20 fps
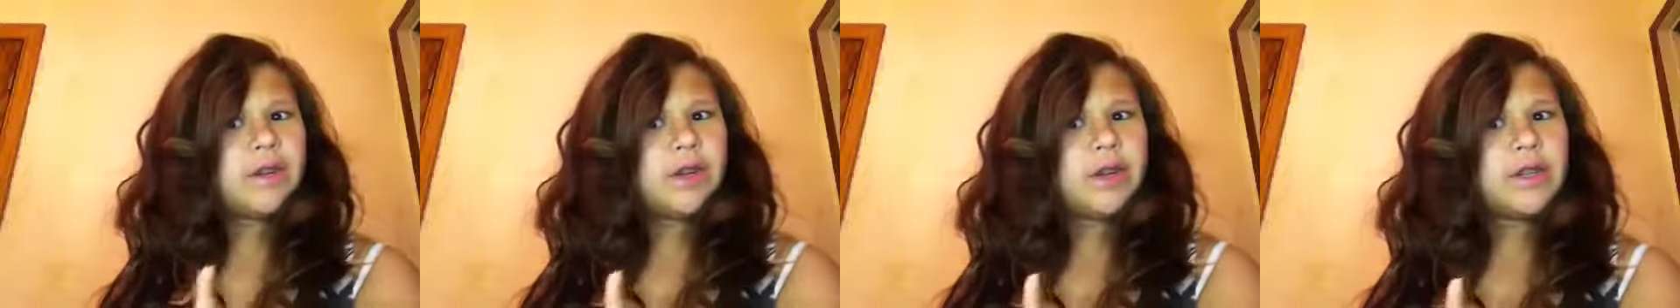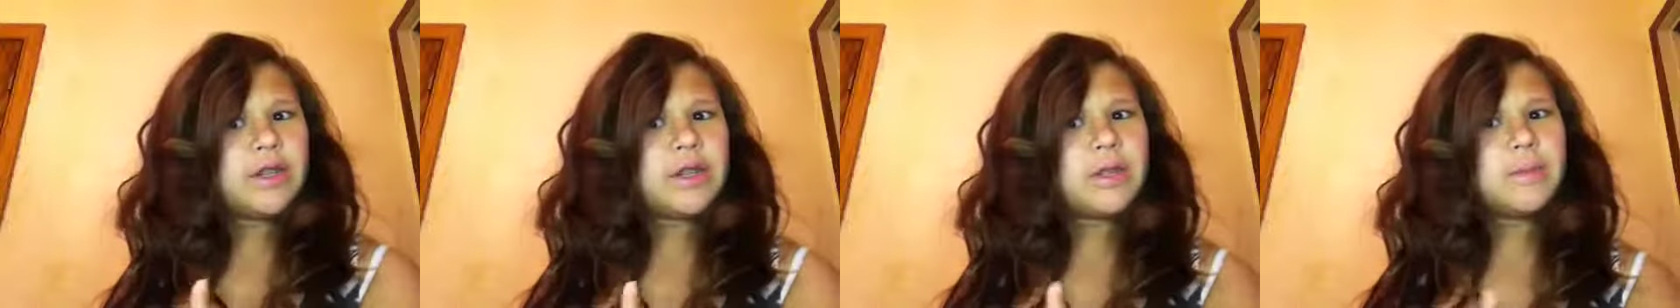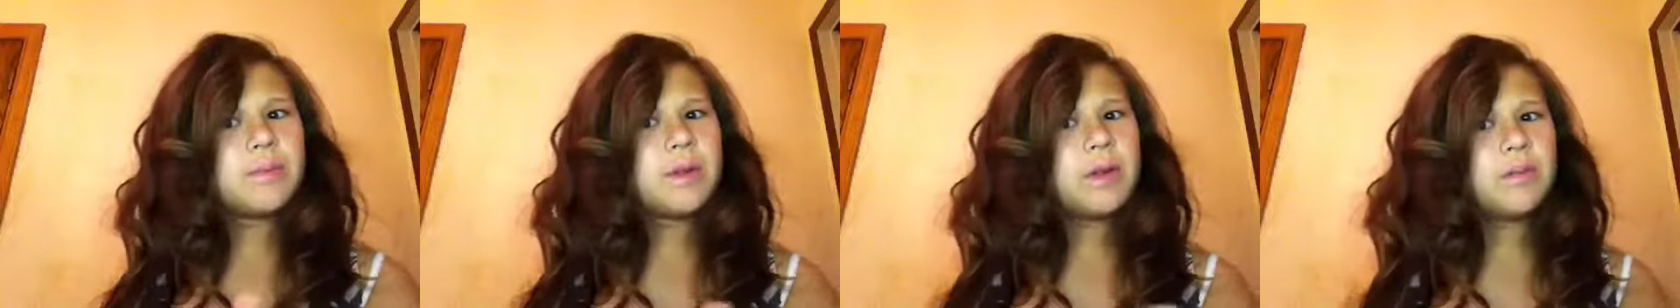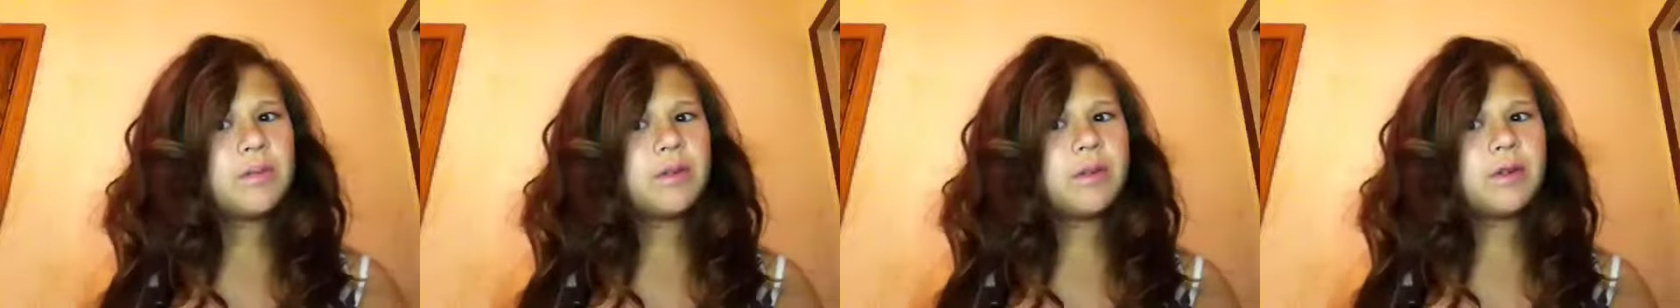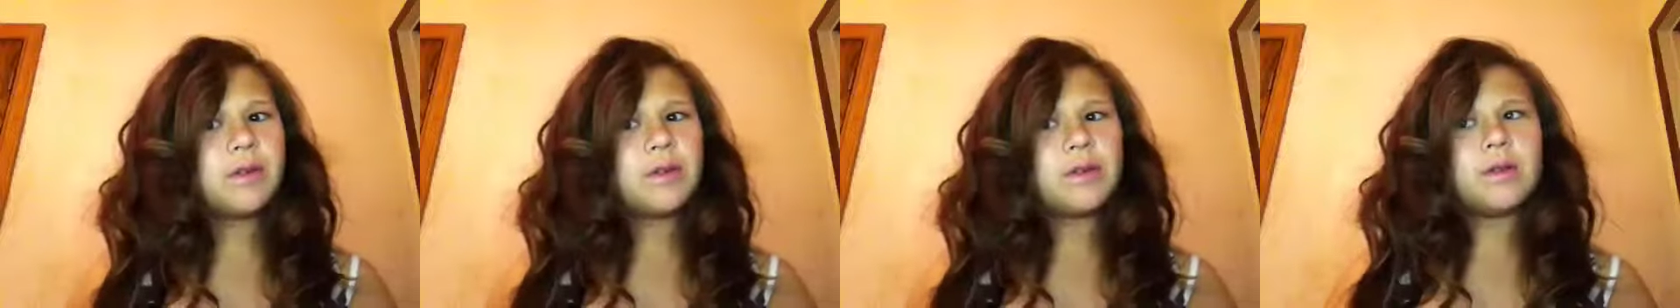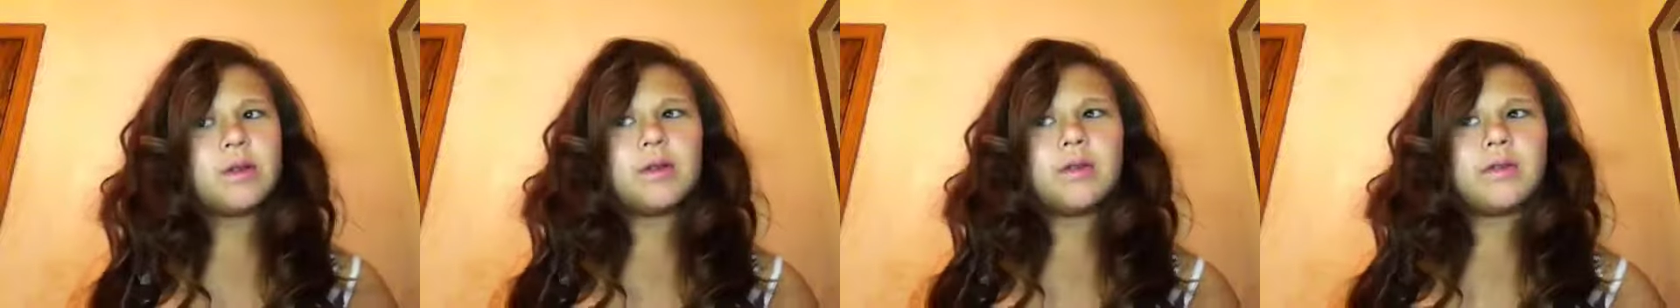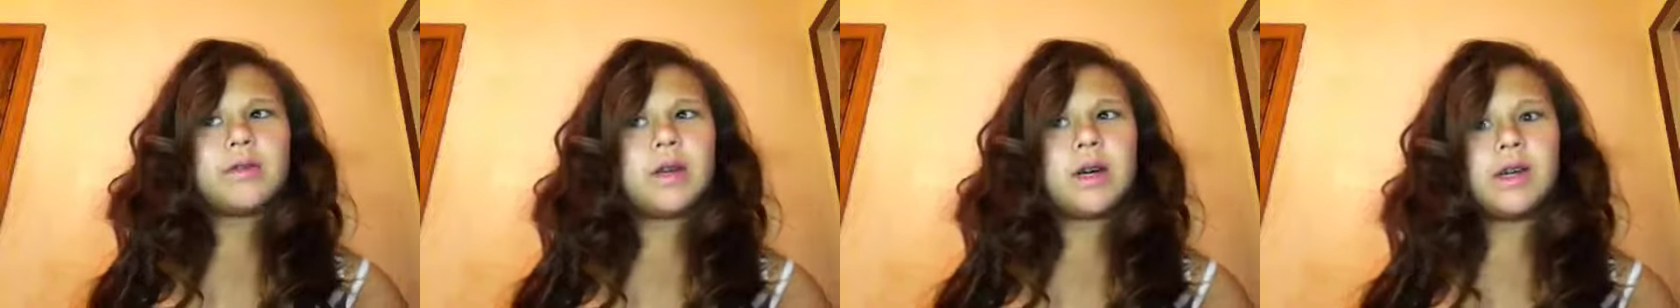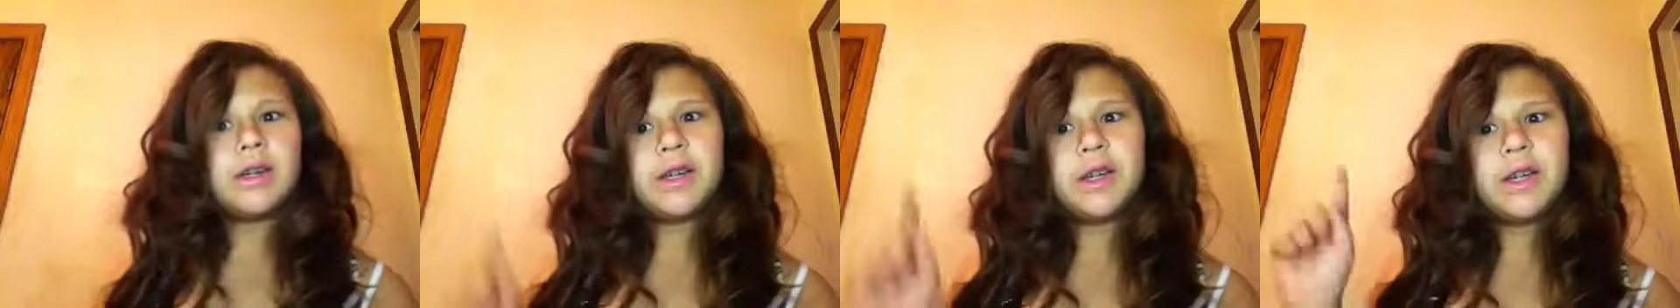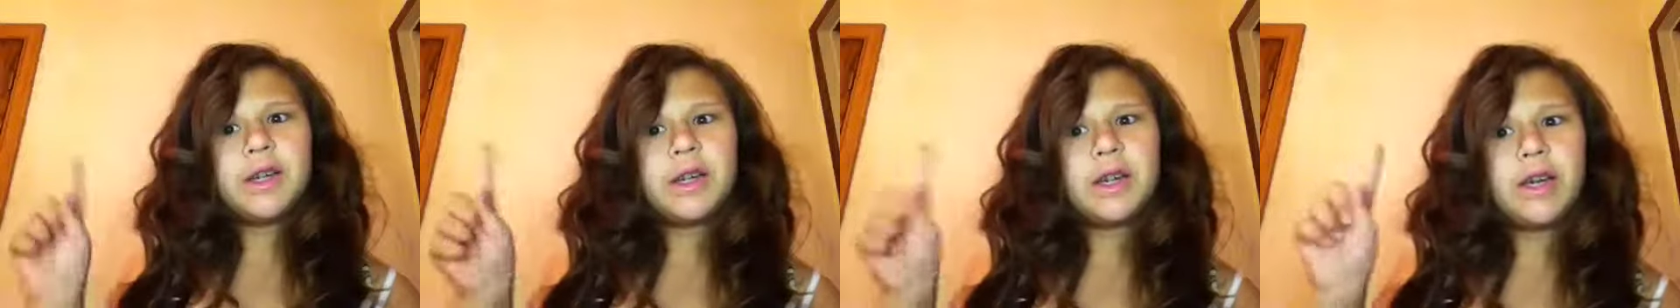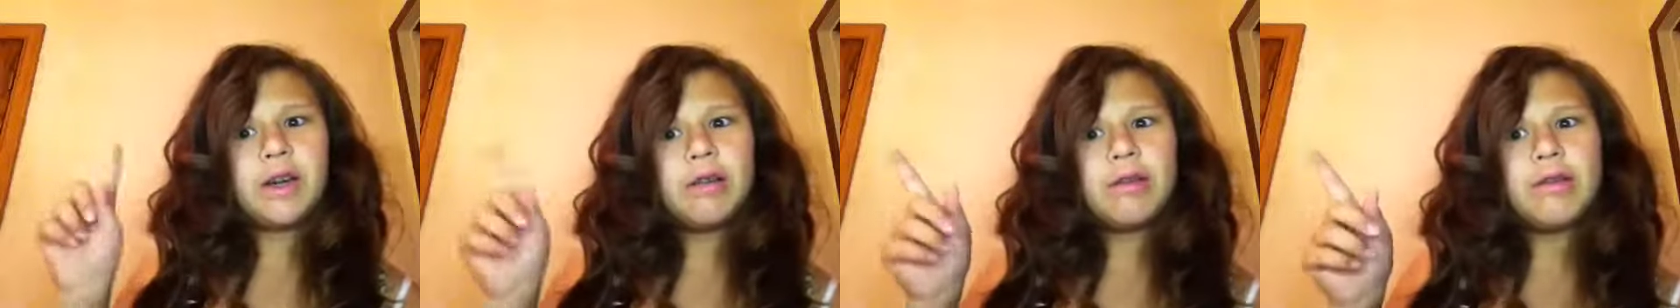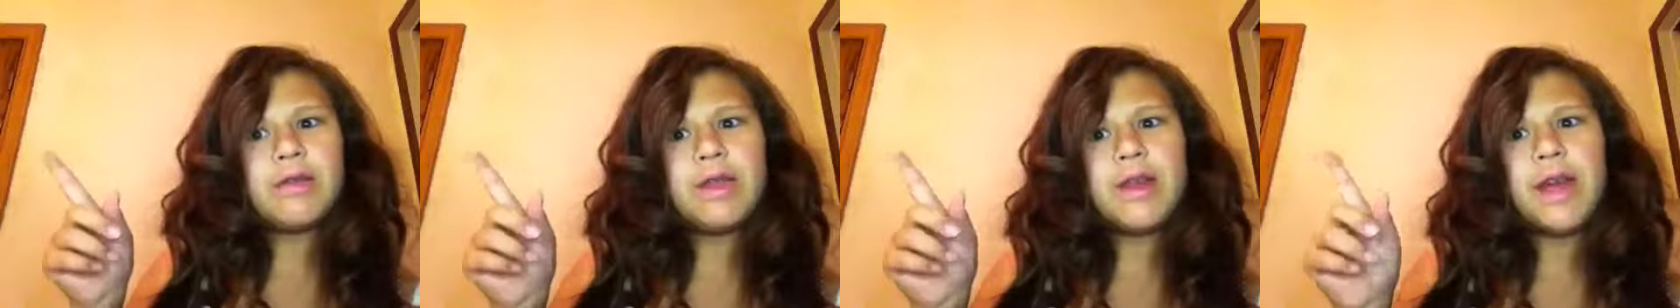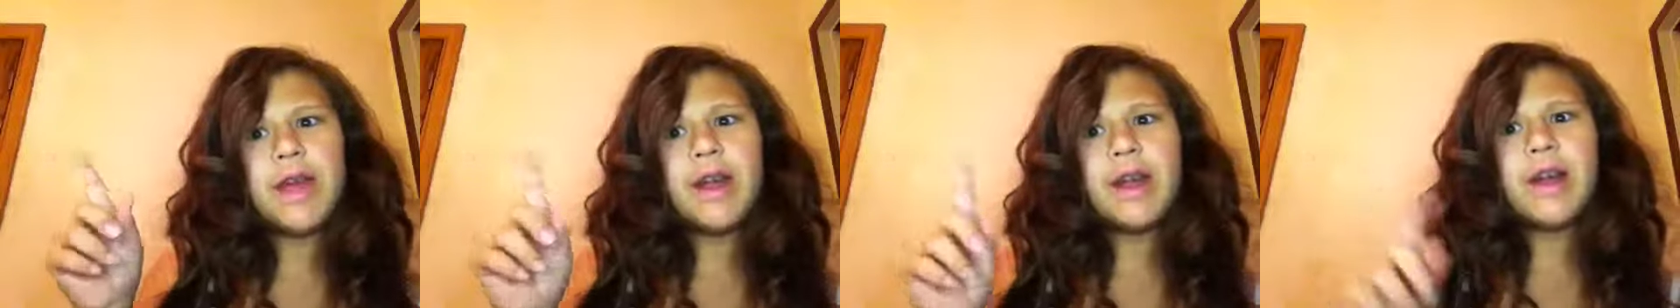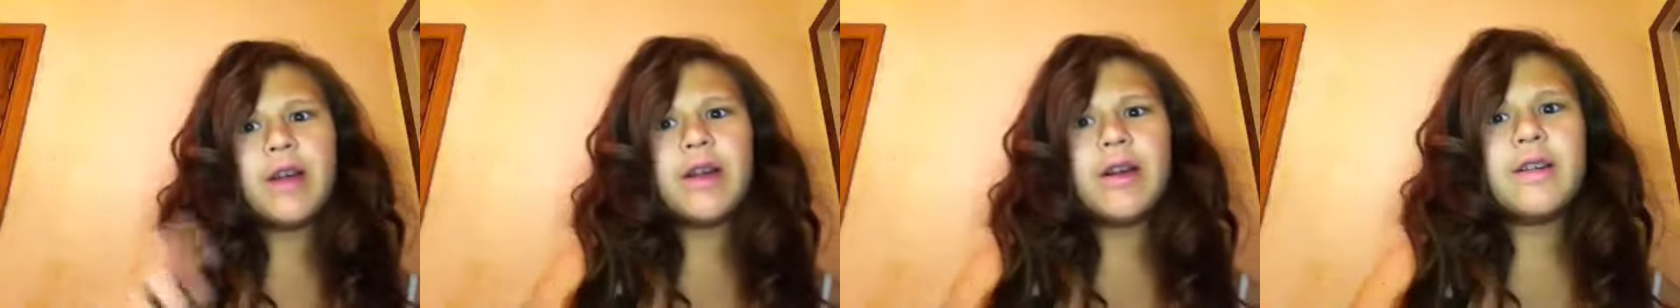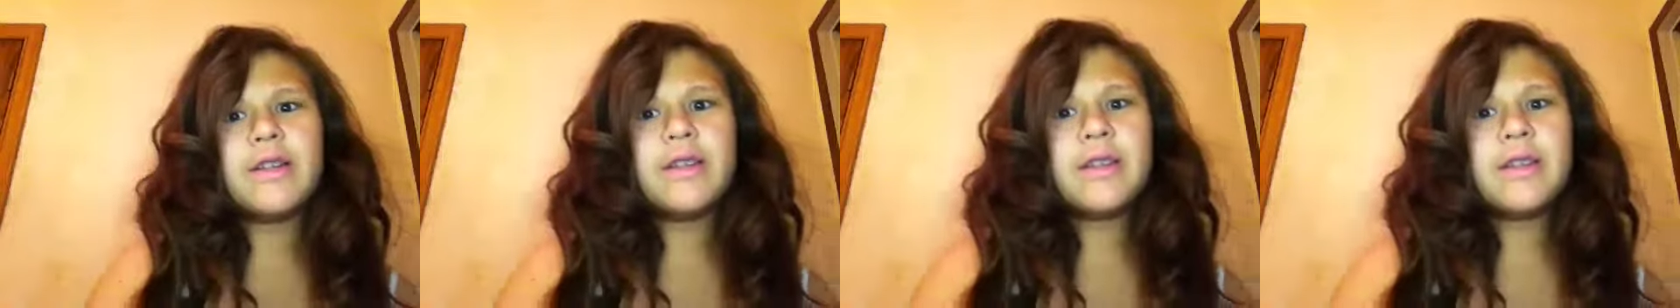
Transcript: you heard some people talking out there,